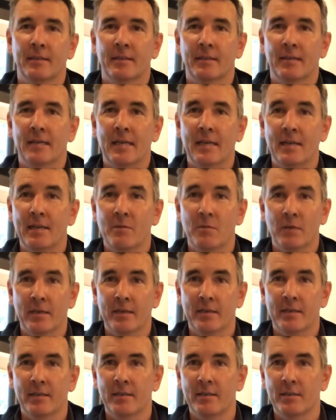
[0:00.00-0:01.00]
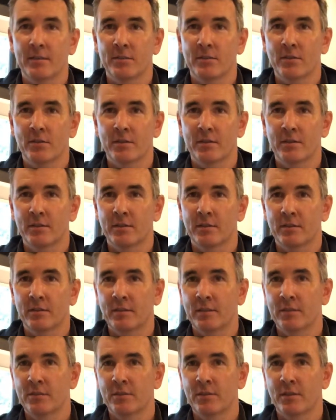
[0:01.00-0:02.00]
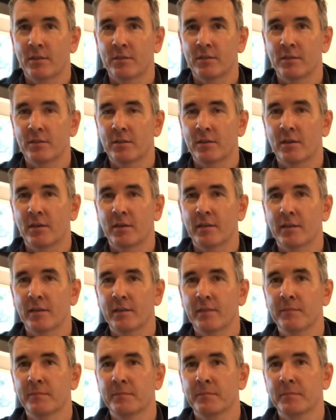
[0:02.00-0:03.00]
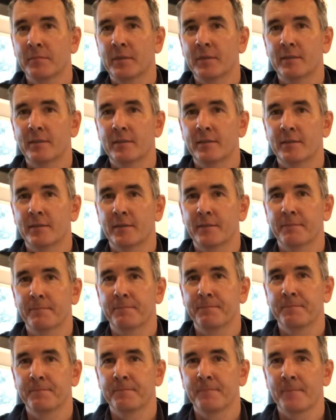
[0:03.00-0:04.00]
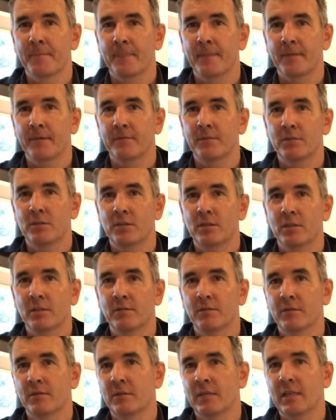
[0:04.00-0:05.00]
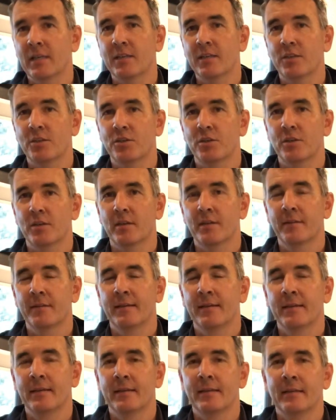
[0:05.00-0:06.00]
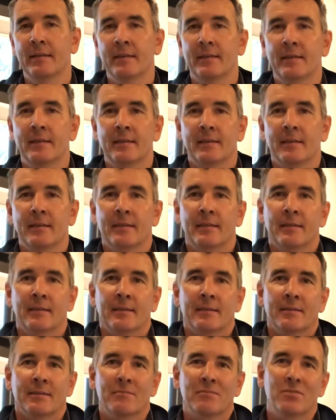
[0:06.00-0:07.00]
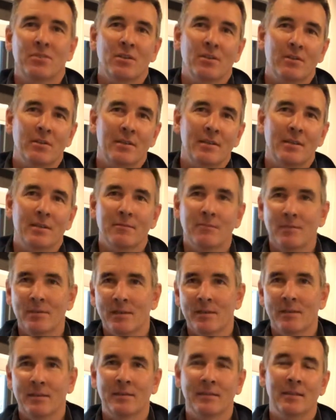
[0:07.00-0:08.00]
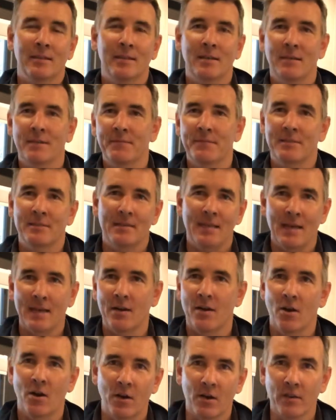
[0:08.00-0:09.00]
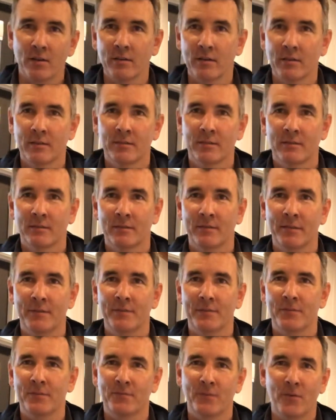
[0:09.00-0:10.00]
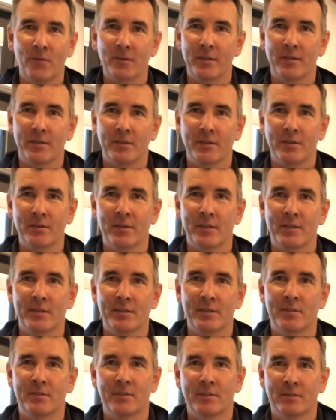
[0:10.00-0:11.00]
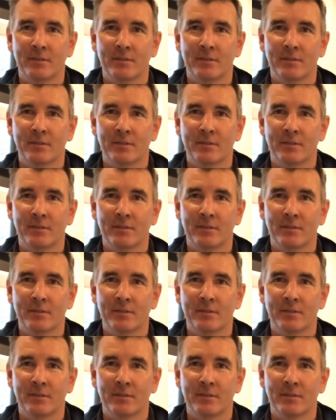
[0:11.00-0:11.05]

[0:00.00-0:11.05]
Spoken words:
anyway inside the tiny, but of the air conditioner. So I think, well, and if it's that hot, if it's 40 degrees,